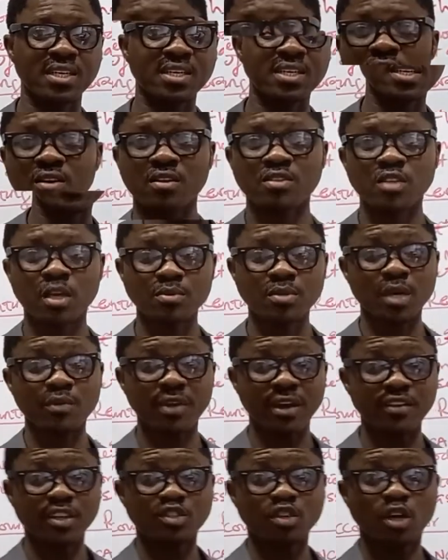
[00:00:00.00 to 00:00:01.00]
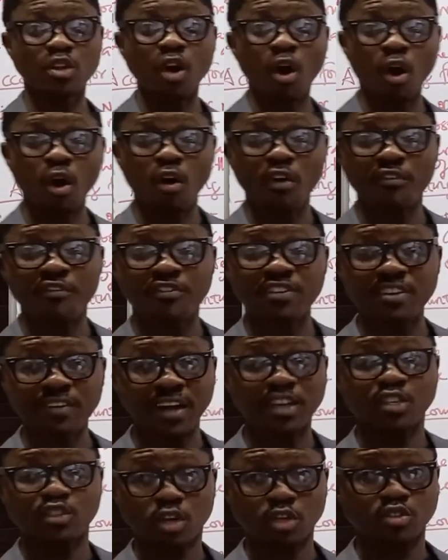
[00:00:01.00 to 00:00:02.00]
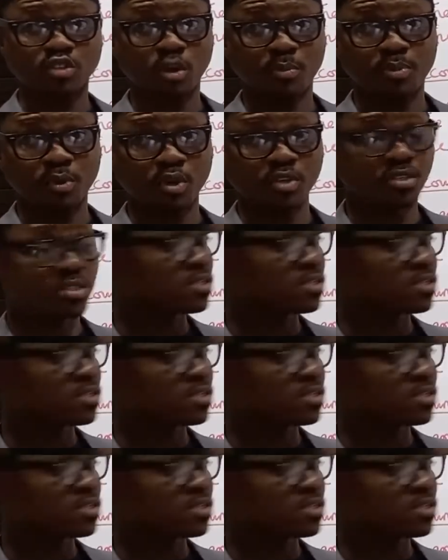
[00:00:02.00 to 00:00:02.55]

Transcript: revaluation of revaluation surplus.